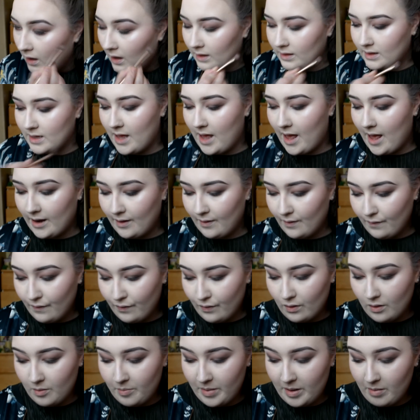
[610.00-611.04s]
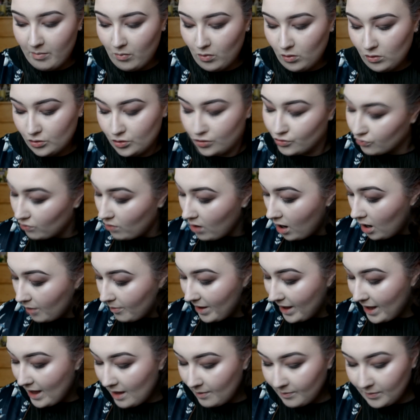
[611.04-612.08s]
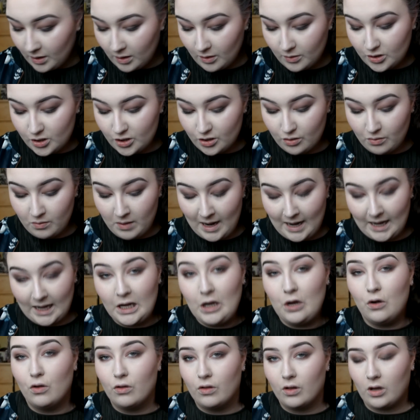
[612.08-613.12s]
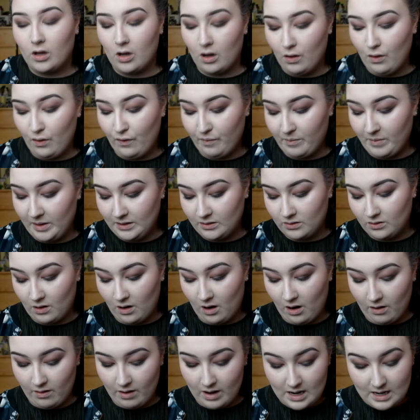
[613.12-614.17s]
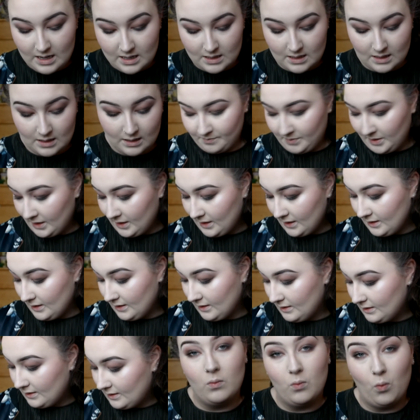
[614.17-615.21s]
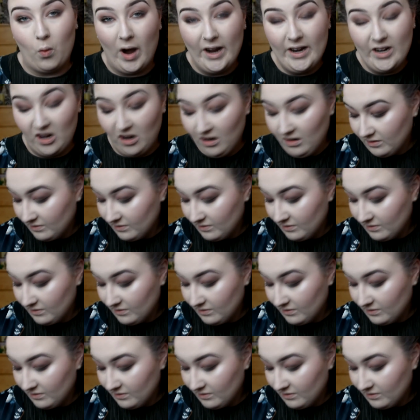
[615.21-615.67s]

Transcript: And then for a bit more drama, I'm going to do another coat of mascara, because why not?